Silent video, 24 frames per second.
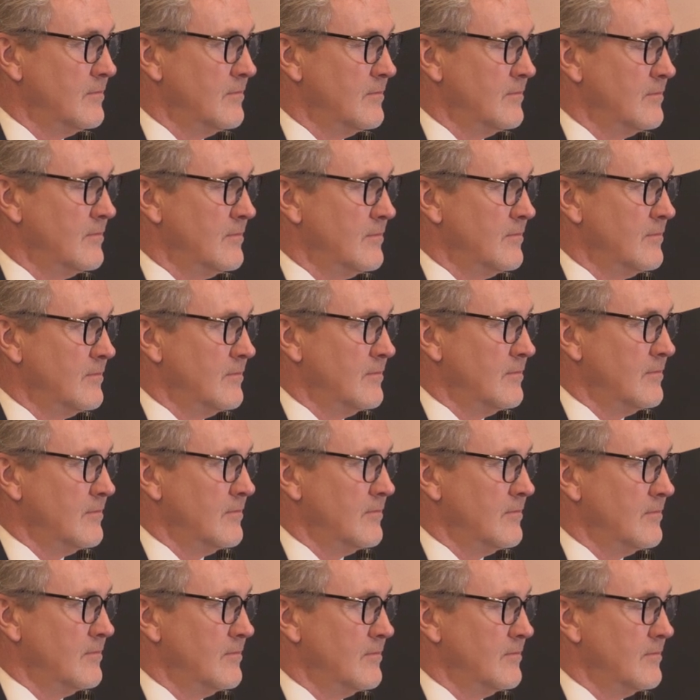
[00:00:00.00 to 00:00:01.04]

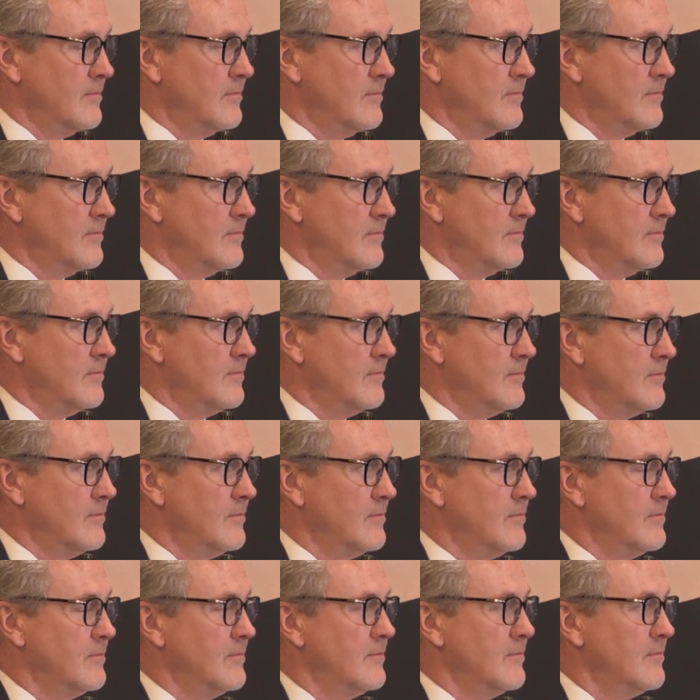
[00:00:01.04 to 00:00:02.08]

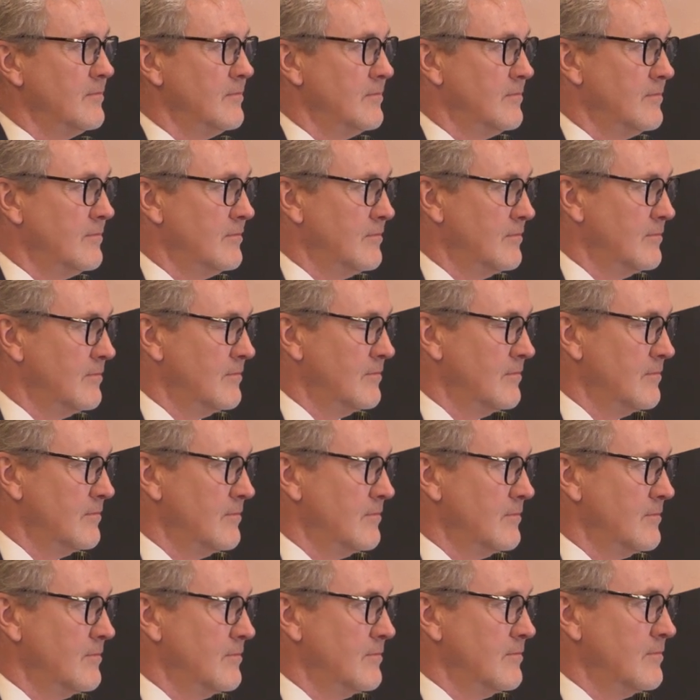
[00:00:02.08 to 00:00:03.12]

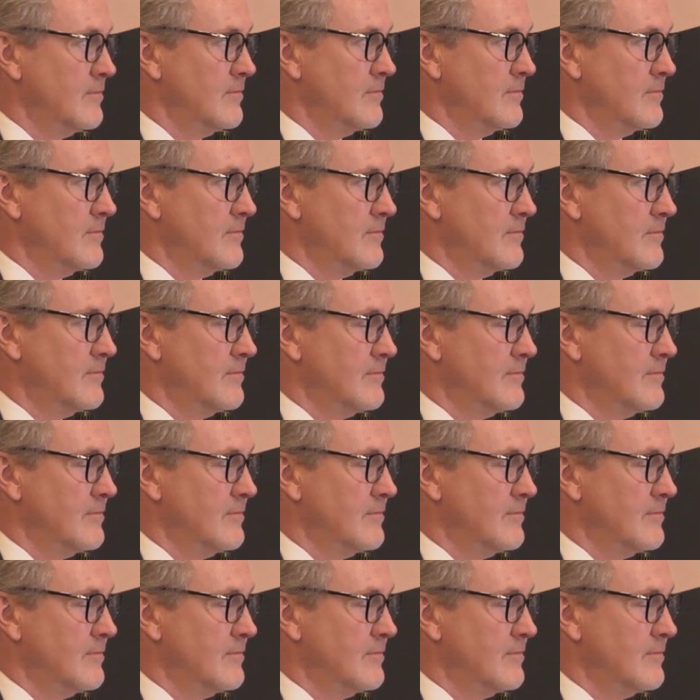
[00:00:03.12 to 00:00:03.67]
The person shown says nothing.